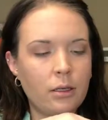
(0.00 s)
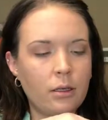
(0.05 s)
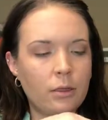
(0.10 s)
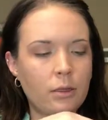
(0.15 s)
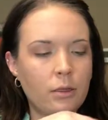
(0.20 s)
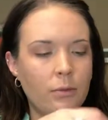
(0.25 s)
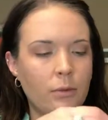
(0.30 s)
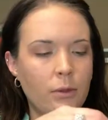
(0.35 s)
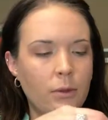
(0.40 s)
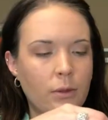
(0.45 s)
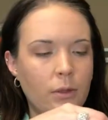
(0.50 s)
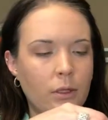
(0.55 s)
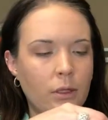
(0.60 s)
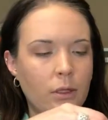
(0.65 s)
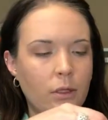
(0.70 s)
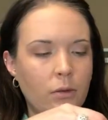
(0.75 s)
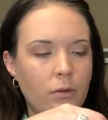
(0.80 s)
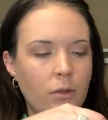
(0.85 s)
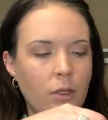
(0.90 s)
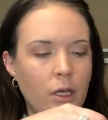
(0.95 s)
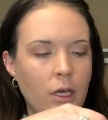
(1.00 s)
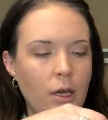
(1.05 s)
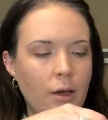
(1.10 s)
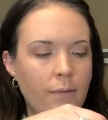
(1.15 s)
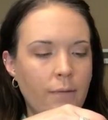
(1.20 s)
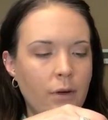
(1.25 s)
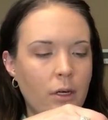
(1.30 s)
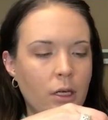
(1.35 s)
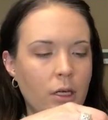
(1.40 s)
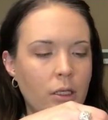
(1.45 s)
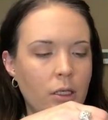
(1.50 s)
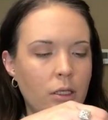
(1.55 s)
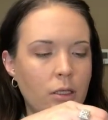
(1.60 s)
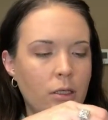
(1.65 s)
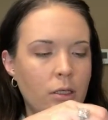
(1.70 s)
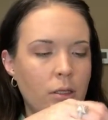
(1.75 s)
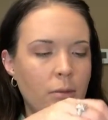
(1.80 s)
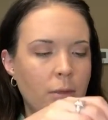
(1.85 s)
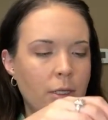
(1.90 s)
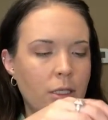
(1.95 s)
comes with a little cover
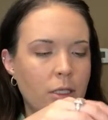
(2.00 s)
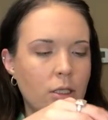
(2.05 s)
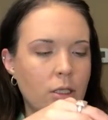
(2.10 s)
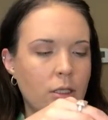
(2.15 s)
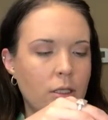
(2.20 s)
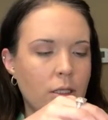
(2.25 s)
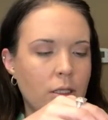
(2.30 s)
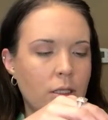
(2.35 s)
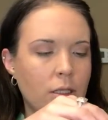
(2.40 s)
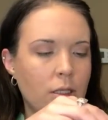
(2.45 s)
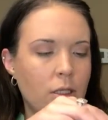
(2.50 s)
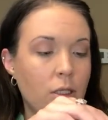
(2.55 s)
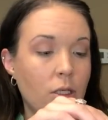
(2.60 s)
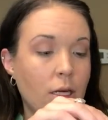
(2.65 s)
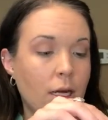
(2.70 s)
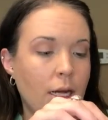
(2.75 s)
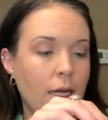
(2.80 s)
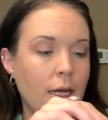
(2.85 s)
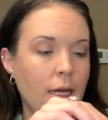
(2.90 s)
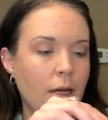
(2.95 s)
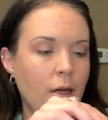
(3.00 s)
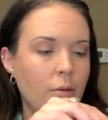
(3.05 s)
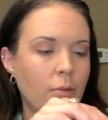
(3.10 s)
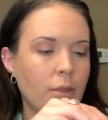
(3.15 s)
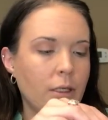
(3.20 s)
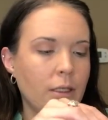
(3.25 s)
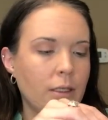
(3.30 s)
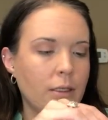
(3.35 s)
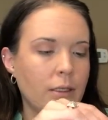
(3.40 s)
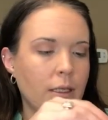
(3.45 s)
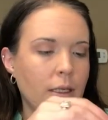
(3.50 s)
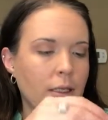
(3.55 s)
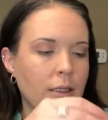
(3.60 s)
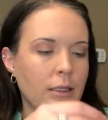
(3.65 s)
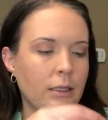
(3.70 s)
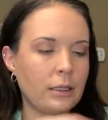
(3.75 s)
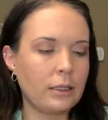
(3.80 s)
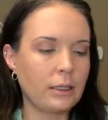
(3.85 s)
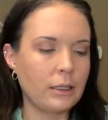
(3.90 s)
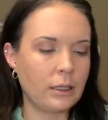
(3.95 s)
to make sure it doesn't dry out because guys
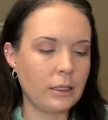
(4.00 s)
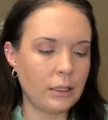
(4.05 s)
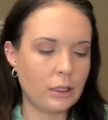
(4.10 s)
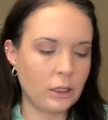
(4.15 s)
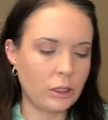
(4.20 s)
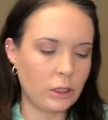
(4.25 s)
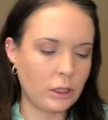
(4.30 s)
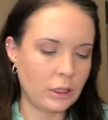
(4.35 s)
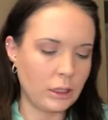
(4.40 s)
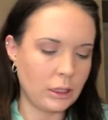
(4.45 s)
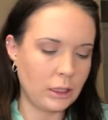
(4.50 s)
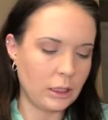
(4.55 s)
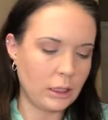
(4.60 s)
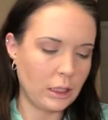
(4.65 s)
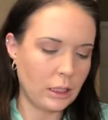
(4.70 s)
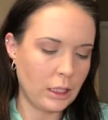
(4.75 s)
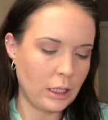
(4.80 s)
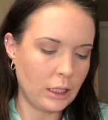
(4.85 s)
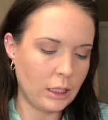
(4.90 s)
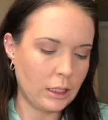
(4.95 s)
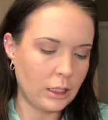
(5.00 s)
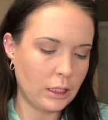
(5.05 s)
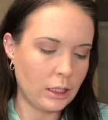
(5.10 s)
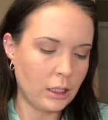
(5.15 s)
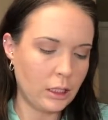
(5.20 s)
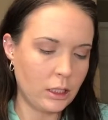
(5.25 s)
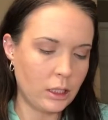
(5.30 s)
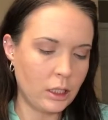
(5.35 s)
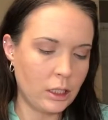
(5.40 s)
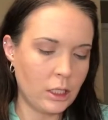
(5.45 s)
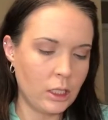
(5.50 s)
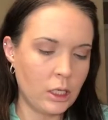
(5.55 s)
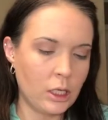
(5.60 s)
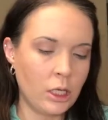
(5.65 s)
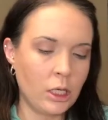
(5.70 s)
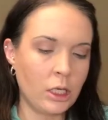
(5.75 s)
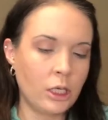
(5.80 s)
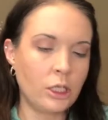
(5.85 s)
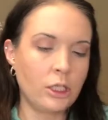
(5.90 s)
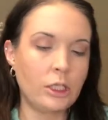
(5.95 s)
it is literally like
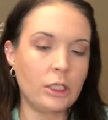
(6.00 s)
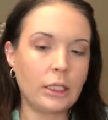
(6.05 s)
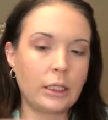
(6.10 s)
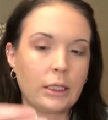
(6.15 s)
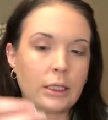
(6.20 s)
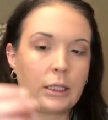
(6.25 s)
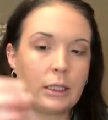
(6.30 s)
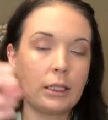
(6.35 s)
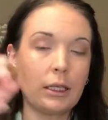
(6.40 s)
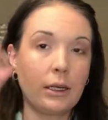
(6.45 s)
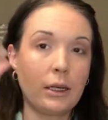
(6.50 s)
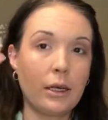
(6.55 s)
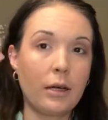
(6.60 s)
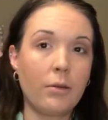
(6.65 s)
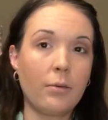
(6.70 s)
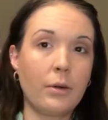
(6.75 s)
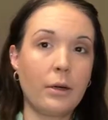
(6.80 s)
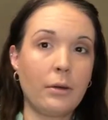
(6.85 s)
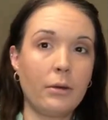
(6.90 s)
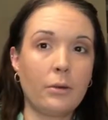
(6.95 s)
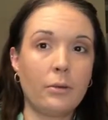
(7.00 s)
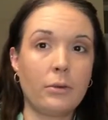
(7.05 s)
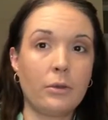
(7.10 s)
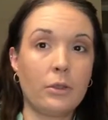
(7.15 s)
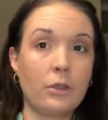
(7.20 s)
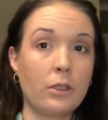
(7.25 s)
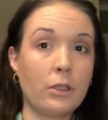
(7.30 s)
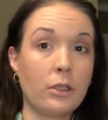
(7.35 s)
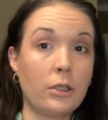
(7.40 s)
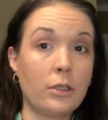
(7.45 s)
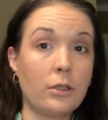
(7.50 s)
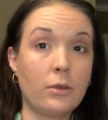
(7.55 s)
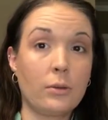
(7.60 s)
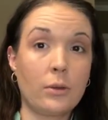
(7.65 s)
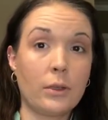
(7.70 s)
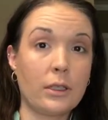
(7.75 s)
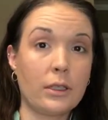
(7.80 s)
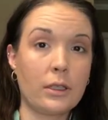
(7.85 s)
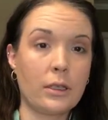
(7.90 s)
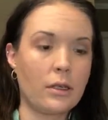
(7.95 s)
jelly. Now I probably will just use
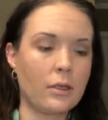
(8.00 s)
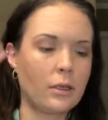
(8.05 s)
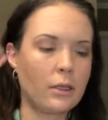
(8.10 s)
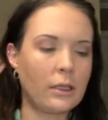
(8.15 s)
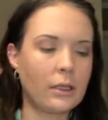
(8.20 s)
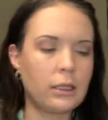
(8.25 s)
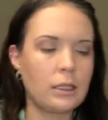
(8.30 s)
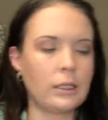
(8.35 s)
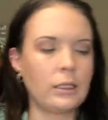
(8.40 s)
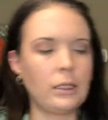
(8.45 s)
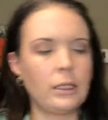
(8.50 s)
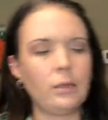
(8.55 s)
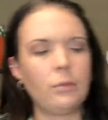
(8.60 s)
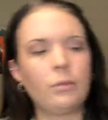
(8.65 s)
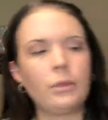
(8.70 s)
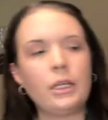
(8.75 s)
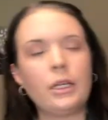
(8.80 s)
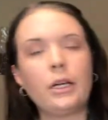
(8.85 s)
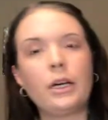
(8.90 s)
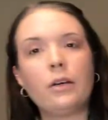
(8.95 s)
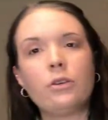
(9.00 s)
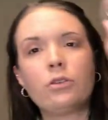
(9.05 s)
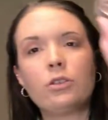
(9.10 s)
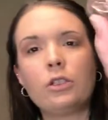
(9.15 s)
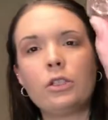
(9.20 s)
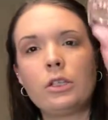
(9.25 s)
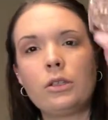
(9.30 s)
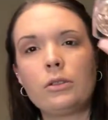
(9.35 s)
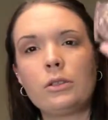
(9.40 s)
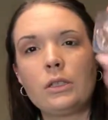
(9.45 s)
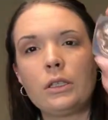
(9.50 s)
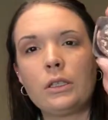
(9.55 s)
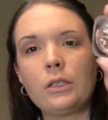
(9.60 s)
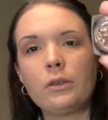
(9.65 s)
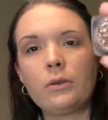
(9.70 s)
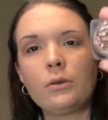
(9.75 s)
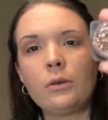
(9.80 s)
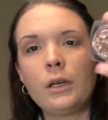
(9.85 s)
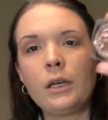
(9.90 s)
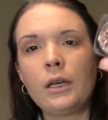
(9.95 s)
what is on this lid but I'll show
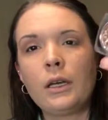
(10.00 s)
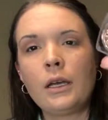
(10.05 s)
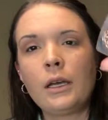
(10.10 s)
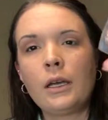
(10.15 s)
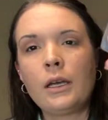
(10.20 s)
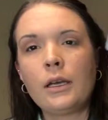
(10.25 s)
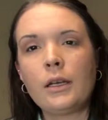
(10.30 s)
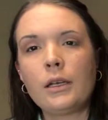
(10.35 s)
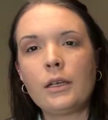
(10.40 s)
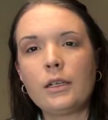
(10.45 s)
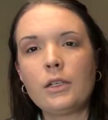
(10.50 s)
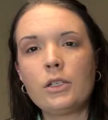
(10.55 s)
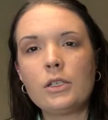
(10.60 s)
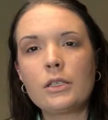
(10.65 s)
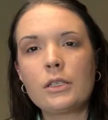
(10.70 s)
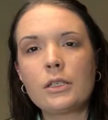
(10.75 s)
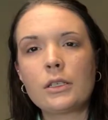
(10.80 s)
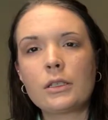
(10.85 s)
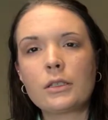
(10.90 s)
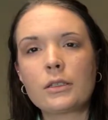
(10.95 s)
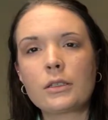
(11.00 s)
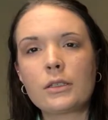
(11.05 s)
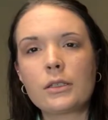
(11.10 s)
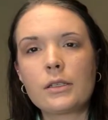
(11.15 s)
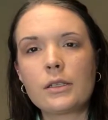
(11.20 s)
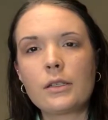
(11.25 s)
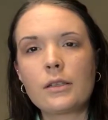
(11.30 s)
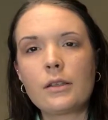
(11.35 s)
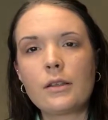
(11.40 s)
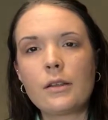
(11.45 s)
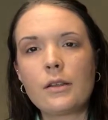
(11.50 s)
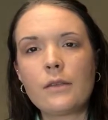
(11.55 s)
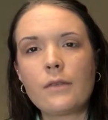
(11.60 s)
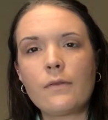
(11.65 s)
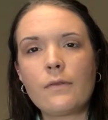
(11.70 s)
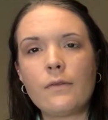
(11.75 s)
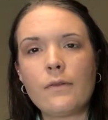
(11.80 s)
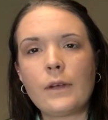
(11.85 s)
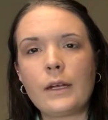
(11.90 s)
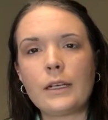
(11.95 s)
you it just looks
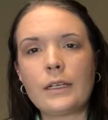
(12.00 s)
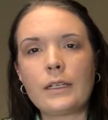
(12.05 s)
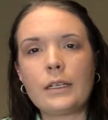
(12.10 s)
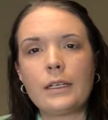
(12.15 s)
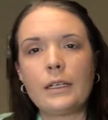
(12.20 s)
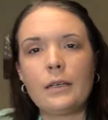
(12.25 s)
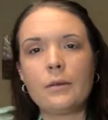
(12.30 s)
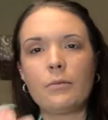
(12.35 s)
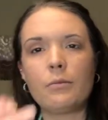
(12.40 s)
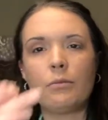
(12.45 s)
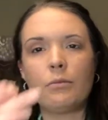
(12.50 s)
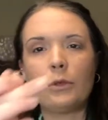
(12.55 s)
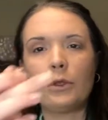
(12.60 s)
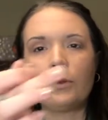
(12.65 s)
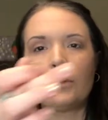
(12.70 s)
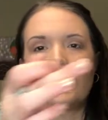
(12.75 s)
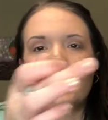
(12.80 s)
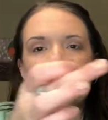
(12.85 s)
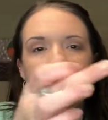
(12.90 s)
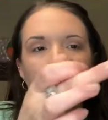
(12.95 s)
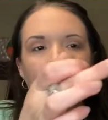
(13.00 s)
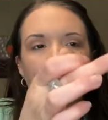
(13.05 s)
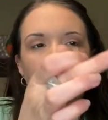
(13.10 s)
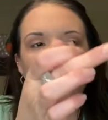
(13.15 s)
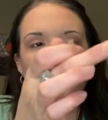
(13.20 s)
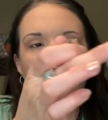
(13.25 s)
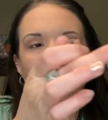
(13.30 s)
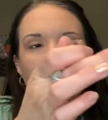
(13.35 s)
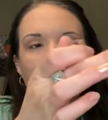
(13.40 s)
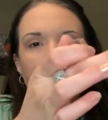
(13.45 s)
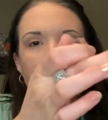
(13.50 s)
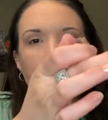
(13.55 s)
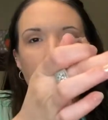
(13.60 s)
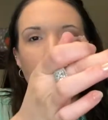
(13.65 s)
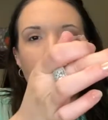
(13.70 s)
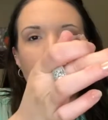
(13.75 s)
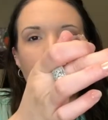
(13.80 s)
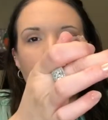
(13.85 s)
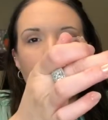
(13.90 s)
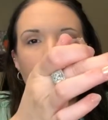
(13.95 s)
very moussey. I'll give you guys a
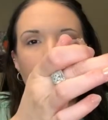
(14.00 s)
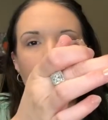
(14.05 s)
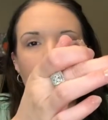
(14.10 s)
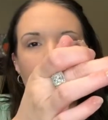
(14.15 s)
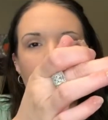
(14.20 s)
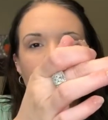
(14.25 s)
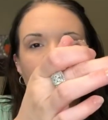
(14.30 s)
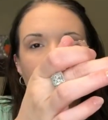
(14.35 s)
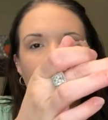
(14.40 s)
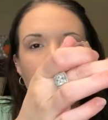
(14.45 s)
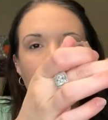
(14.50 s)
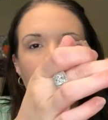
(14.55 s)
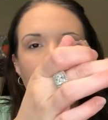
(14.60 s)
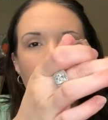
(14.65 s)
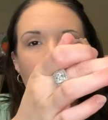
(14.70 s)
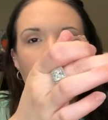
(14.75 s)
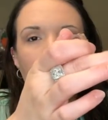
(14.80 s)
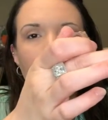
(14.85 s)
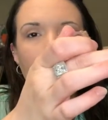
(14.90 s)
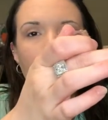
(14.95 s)
little swatch.